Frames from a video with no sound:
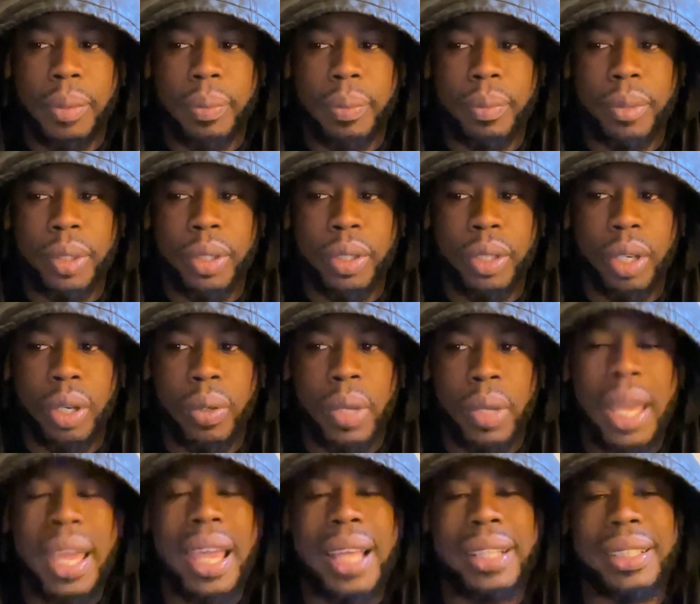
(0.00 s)
you know,
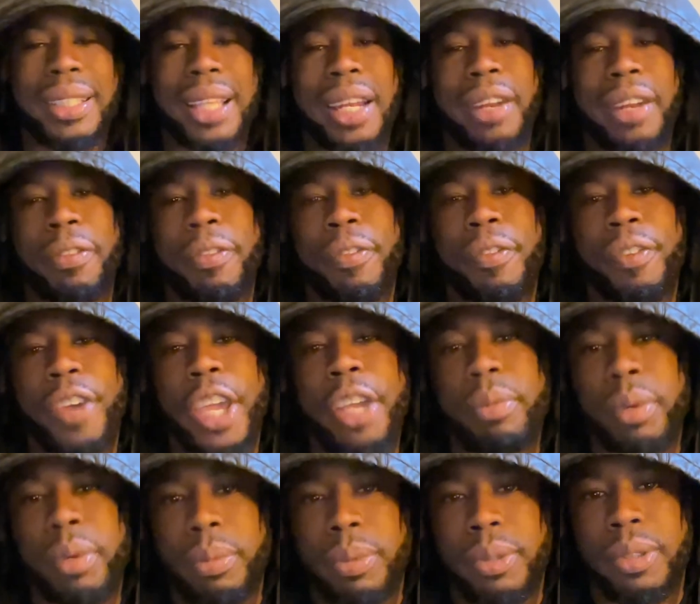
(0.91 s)
it's not a
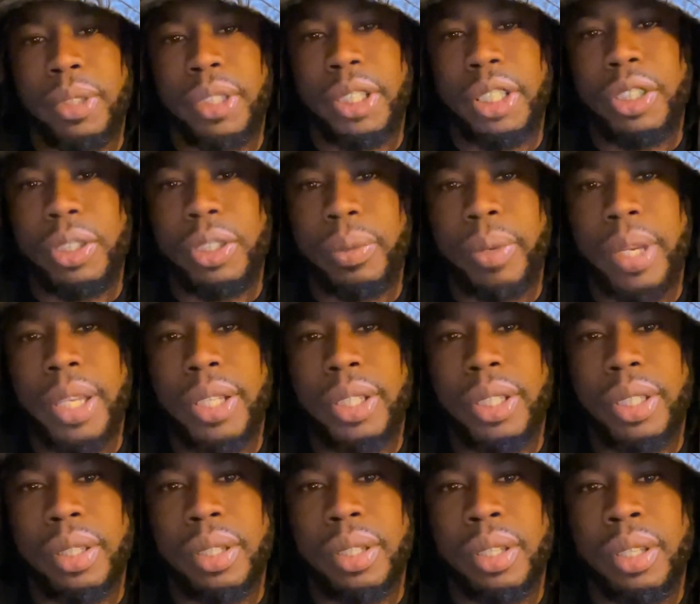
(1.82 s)
favorable
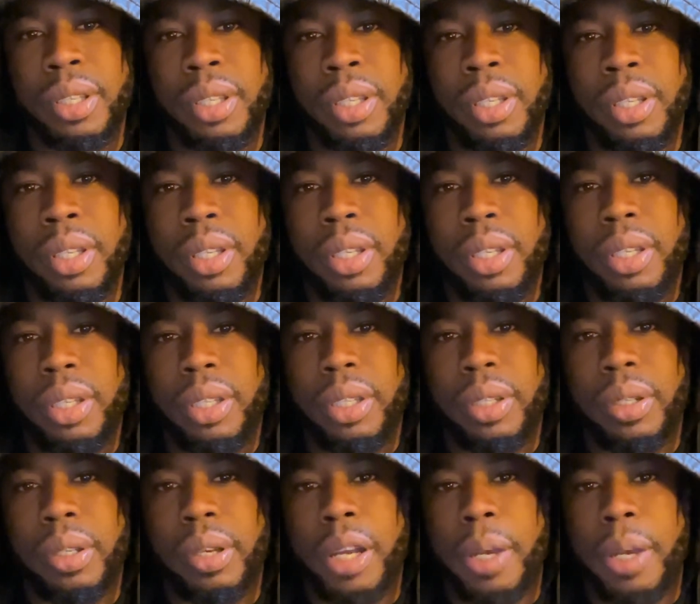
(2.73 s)
situation.
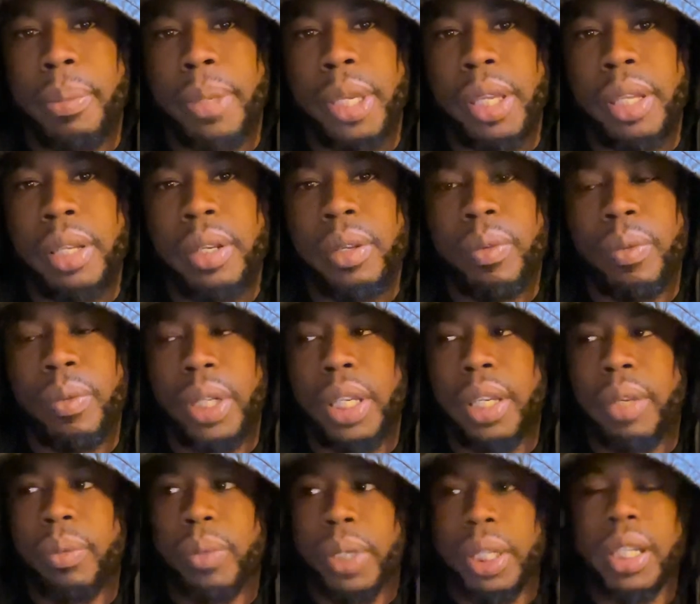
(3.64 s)
You know what I mean? When
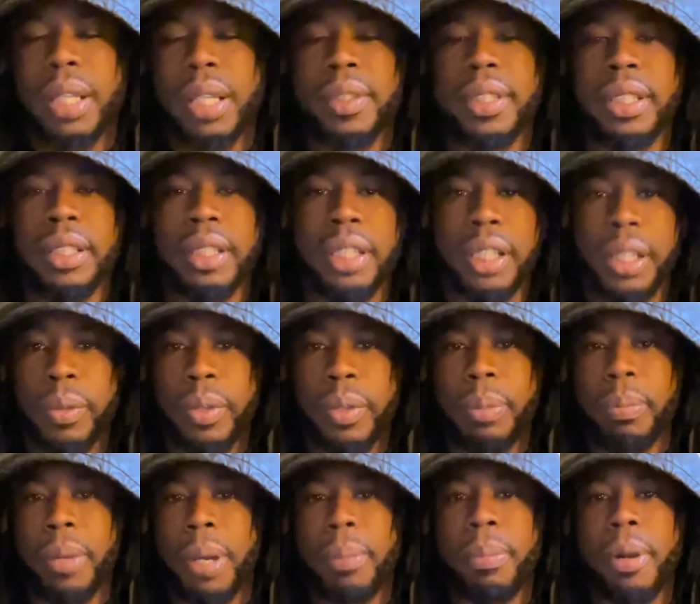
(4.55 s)
it comes to dealing
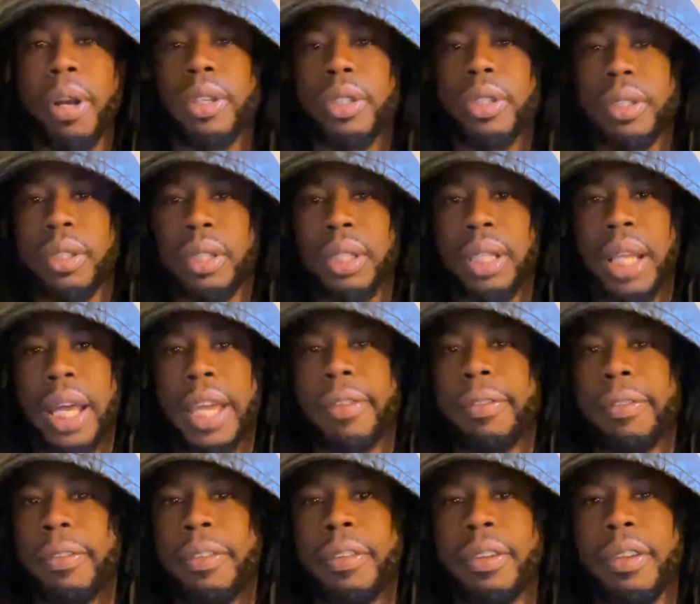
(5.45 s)
with my personal
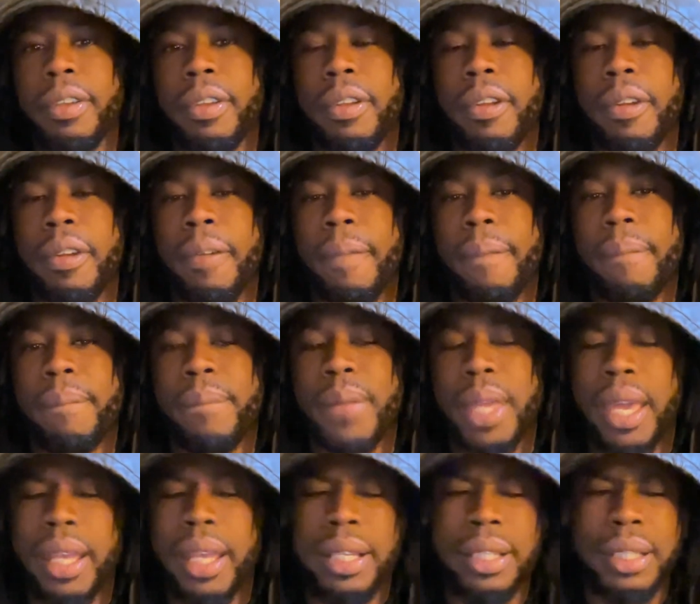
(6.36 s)
life.
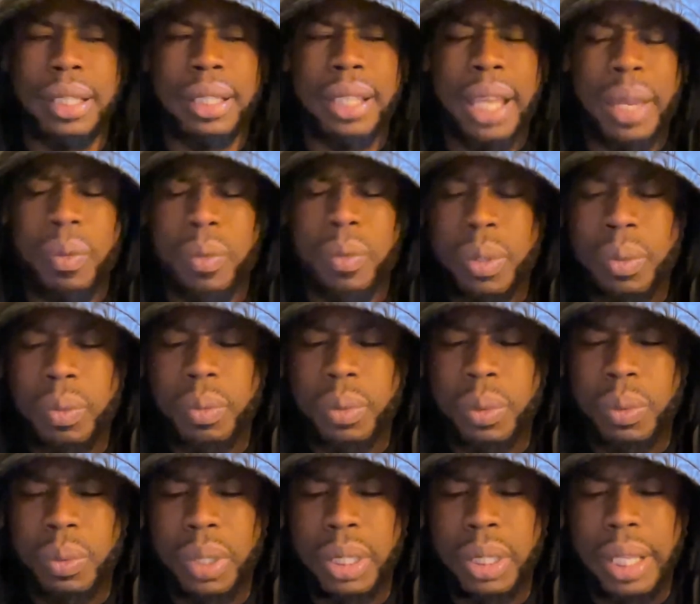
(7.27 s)
And it's just like,
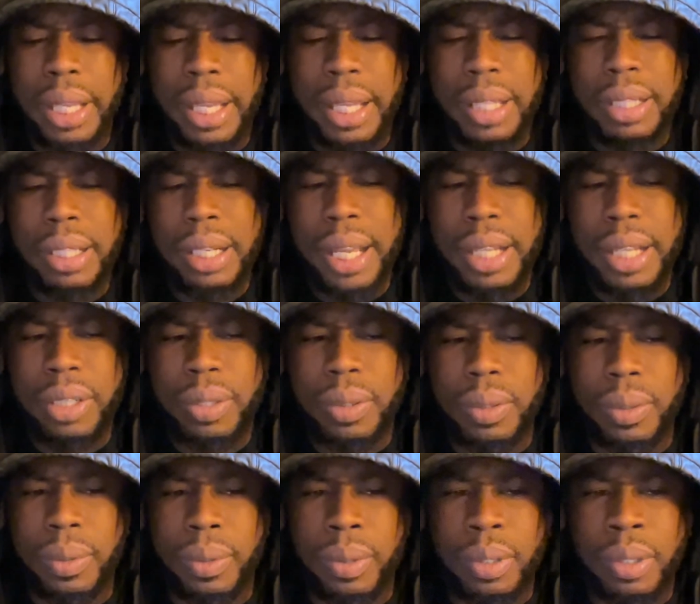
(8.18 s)
what the hell did I
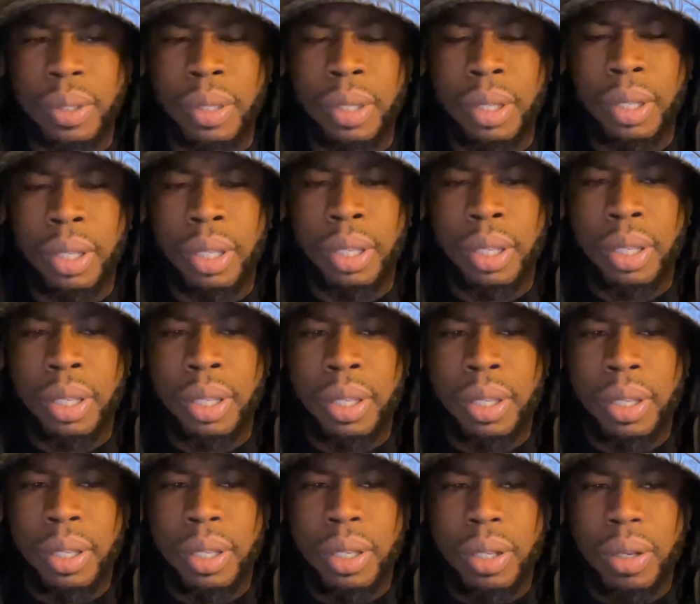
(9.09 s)
do?
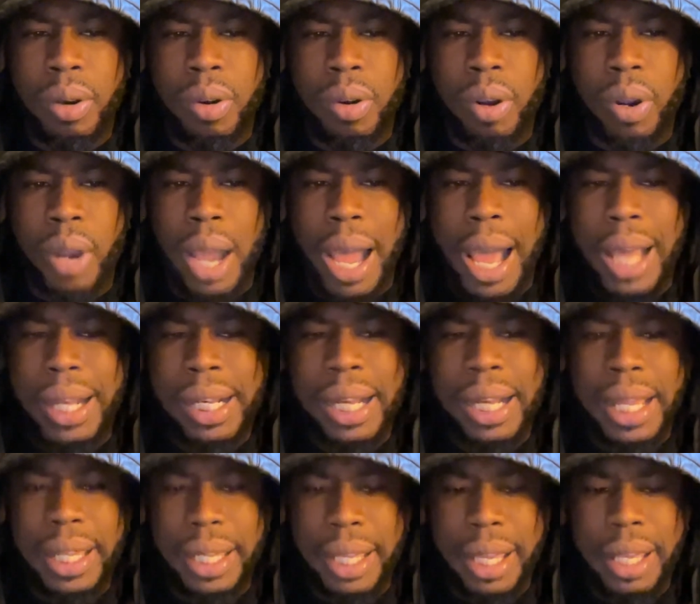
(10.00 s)
Or how did
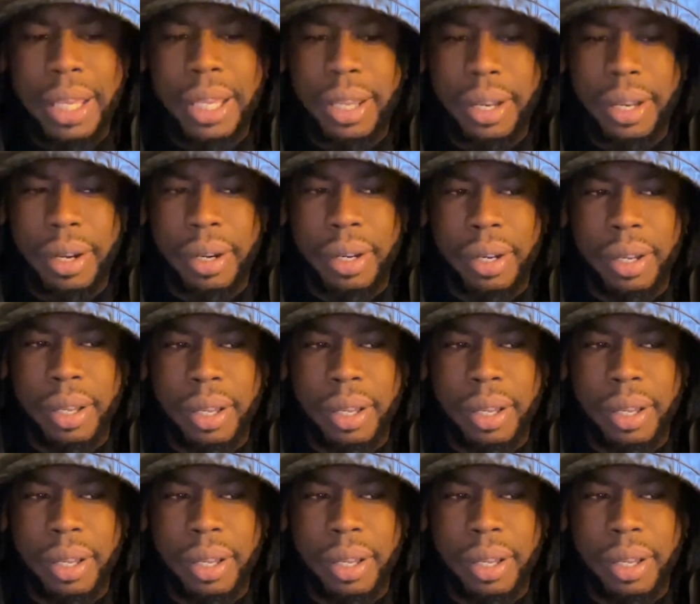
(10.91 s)
I get here?